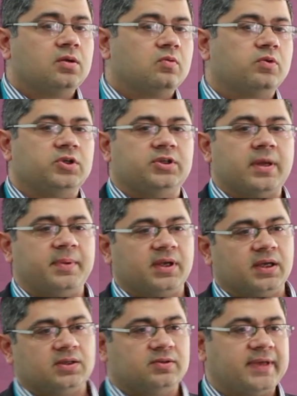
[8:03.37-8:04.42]
Would you
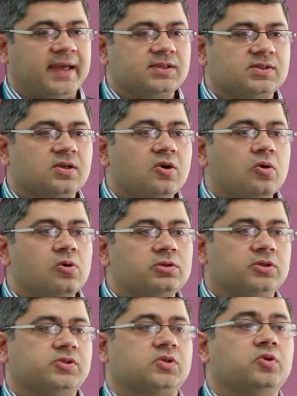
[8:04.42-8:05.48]
deprecate to text? All
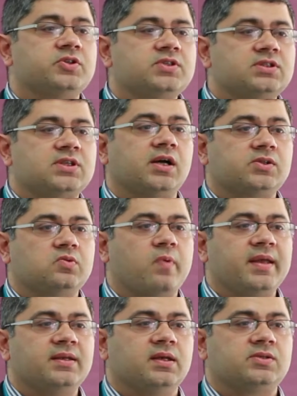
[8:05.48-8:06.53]
those questions are asked to
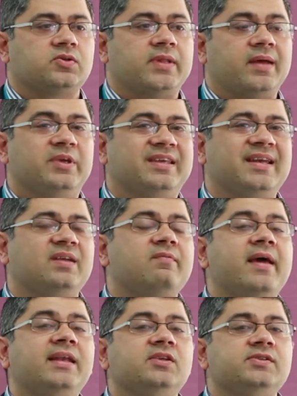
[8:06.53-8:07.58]
vendors so that we create a
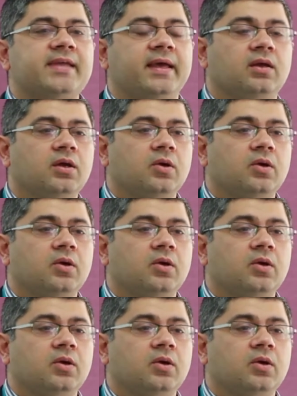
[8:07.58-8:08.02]
value set